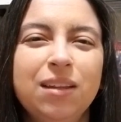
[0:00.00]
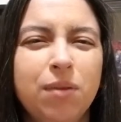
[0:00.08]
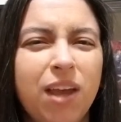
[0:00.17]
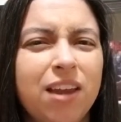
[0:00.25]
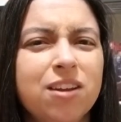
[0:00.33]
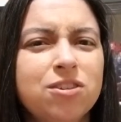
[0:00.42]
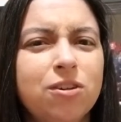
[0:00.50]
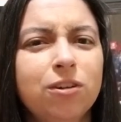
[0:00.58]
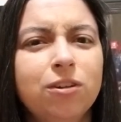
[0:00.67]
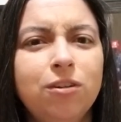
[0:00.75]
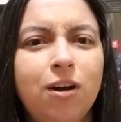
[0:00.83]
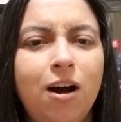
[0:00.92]
the mechanics are
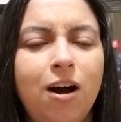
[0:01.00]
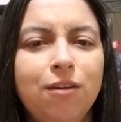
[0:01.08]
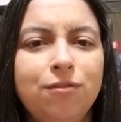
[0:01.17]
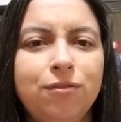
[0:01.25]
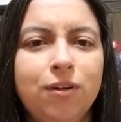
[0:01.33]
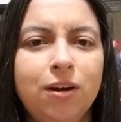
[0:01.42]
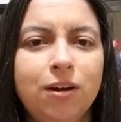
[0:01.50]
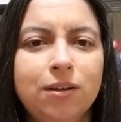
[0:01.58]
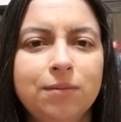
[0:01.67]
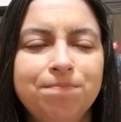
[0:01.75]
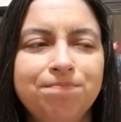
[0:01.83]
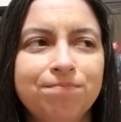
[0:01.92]
a little off.
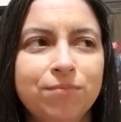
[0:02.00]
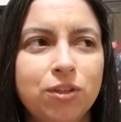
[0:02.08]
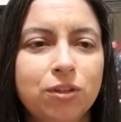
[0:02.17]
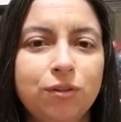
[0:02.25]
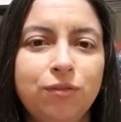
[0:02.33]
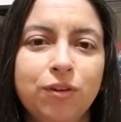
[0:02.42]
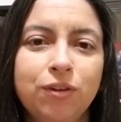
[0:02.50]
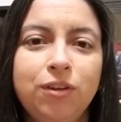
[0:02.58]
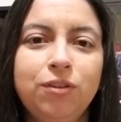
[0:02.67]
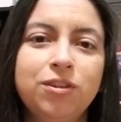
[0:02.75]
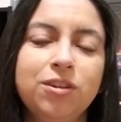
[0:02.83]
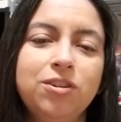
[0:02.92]
Um, so if you're
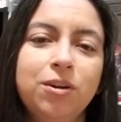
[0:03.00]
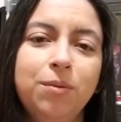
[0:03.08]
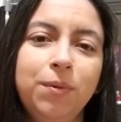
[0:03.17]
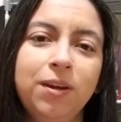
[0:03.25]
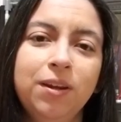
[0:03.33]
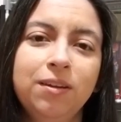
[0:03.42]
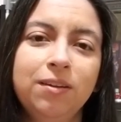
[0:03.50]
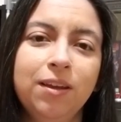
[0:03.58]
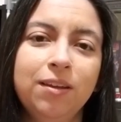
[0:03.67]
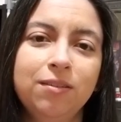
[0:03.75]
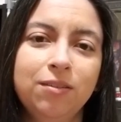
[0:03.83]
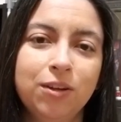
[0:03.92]
used to jumping and,
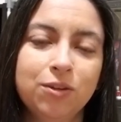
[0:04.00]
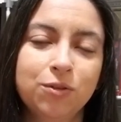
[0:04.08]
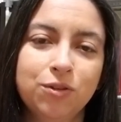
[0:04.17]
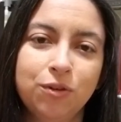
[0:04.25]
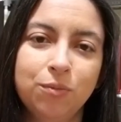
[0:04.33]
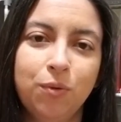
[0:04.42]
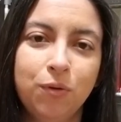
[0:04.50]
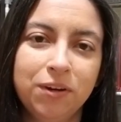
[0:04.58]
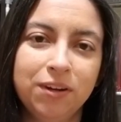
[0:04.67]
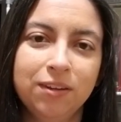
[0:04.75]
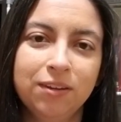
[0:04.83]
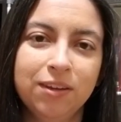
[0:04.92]
and you get to a certain
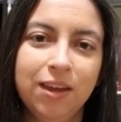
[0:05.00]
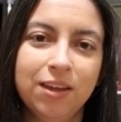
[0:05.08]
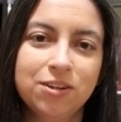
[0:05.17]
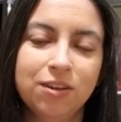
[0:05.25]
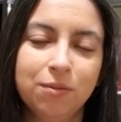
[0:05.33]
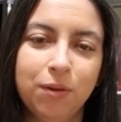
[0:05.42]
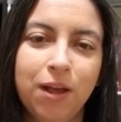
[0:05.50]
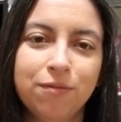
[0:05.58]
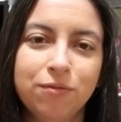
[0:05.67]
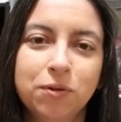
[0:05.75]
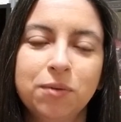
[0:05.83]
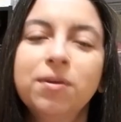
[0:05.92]
point in the edge of the
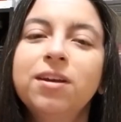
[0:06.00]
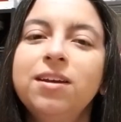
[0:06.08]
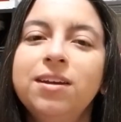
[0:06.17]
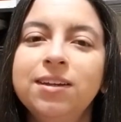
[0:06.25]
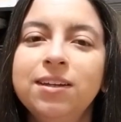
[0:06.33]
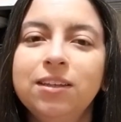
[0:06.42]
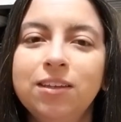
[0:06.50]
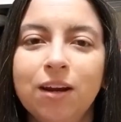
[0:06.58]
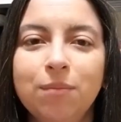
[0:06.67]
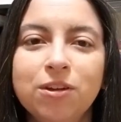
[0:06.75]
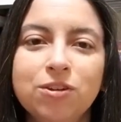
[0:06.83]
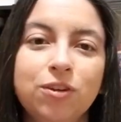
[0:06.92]
platform, you
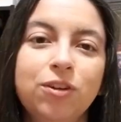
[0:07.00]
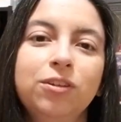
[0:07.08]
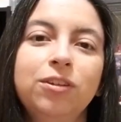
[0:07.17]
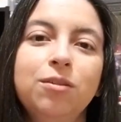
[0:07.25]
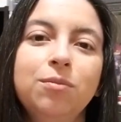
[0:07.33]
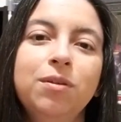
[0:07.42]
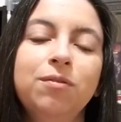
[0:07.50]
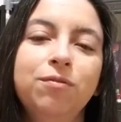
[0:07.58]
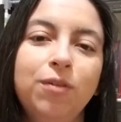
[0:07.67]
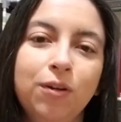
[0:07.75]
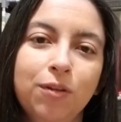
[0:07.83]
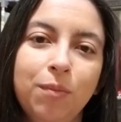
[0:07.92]
gotta make sure you're a little bit
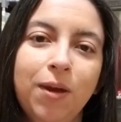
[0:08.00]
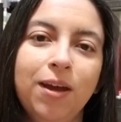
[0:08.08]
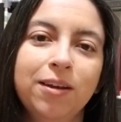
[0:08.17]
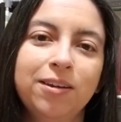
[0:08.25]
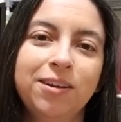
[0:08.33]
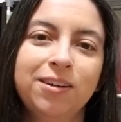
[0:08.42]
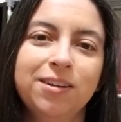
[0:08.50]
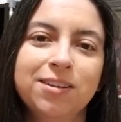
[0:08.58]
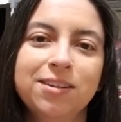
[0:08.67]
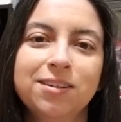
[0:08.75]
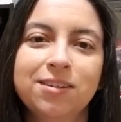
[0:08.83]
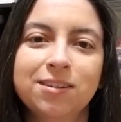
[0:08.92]
farther back
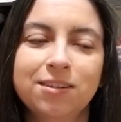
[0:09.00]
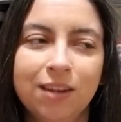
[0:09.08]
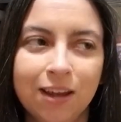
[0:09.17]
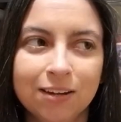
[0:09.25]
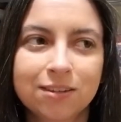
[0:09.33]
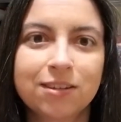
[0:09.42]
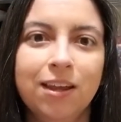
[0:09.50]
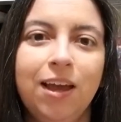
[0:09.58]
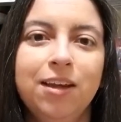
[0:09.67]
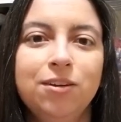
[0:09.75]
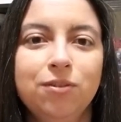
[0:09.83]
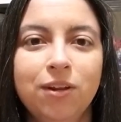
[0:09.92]
because you gotta
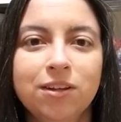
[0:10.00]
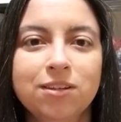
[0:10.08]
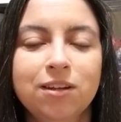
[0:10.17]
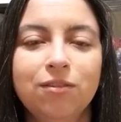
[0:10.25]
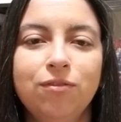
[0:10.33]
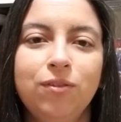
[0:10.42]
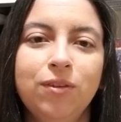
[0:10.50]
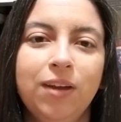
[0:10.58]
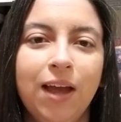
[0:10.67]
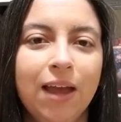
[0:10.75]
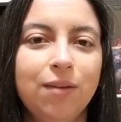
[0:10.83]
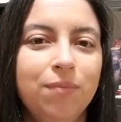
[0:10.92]
slide and do all that stuff.
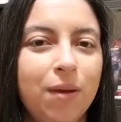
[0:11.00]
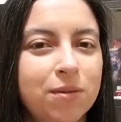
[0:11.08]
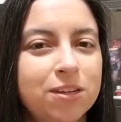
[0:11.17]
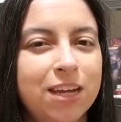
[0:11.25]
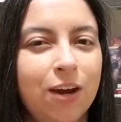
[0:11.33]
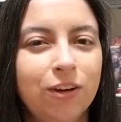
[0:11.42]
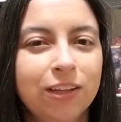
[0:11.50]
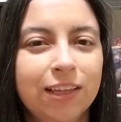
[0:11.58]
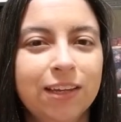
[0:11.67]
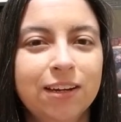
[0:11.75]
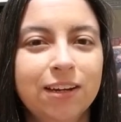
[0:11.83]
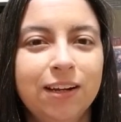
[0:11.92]
I, I
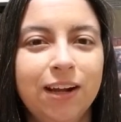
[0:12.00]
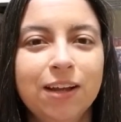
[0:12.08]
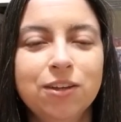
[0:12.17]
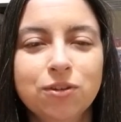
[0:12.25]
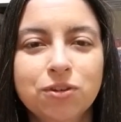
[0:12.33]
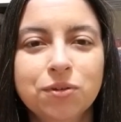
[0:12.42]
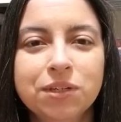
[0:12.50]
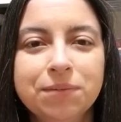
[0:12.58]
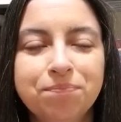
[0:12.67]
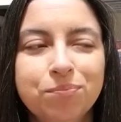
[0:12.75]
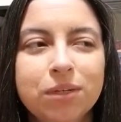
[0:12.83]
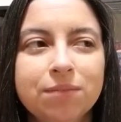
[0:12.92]
miscalculated and got used to
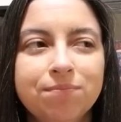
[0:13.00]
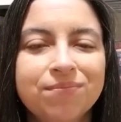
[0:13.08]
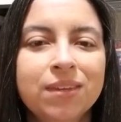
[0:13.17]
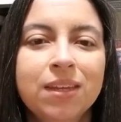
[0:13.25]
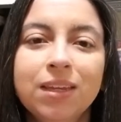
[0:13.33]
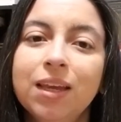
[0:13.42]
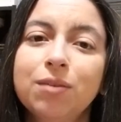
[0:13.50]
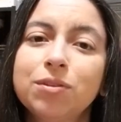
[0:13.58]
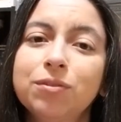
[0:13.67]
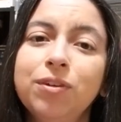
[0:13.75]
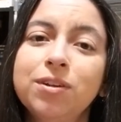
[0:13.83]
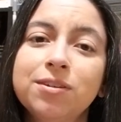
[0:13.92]
it, but yeah, it
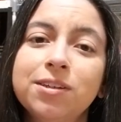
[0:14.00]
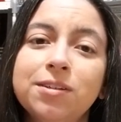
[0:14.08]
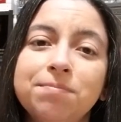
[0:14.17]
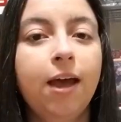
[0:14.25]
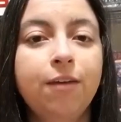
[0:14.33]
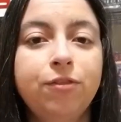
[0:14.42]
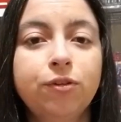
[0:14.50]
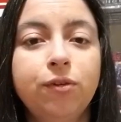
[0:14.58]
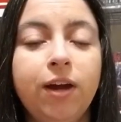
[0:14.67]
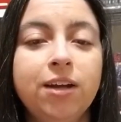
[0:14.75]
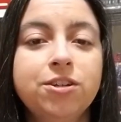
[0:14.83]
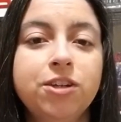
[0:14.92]
was a fun time. After
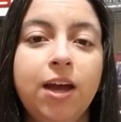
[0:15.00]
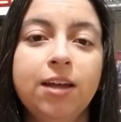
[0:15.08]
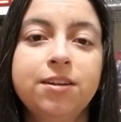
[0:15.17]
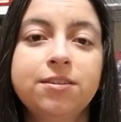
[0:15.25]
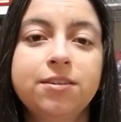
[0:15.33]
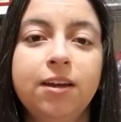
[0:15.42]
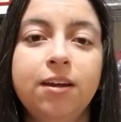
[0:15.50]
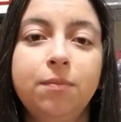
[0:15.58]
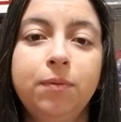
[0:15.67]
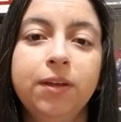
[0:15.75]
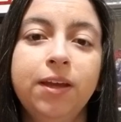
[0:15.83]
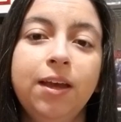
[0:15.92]
Crash, I decided to
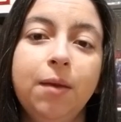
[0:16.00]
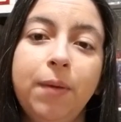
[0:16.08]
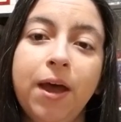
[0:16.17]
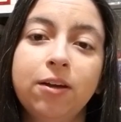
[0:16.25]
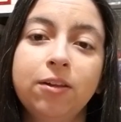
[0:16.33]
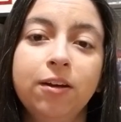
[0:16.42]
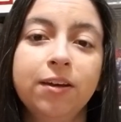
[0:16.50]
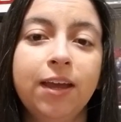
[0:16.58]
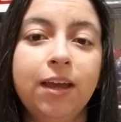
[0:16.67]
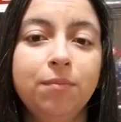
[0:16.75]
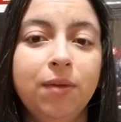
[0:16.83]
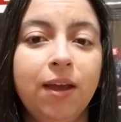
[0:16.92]
play a backlog
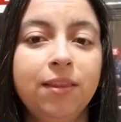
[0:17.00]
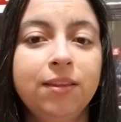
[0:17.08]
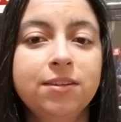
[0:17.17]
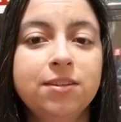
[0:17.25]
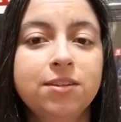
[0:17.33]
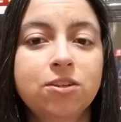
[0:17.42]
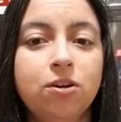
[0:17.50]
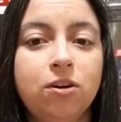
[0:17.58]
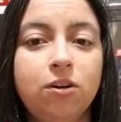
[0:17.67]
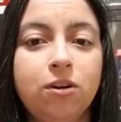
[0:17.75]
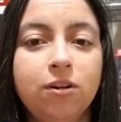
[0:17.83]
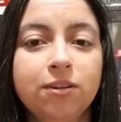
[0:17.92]
game, and this is
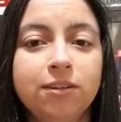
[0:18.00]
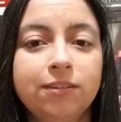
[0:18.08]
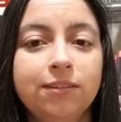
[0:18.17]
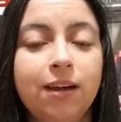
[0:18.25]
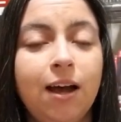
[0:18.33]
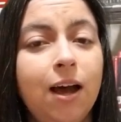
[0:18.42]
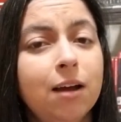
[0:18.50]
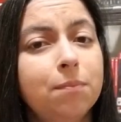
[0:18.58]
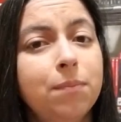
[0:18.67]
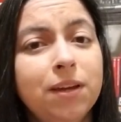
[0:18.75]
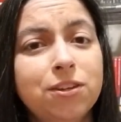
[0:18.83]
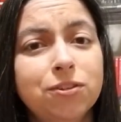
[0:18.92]
called Hot
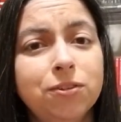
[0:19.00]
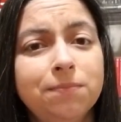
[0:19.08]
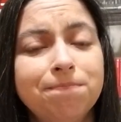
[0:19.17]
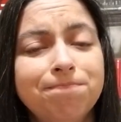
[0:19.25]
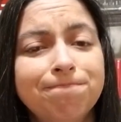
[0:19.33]
Pixel.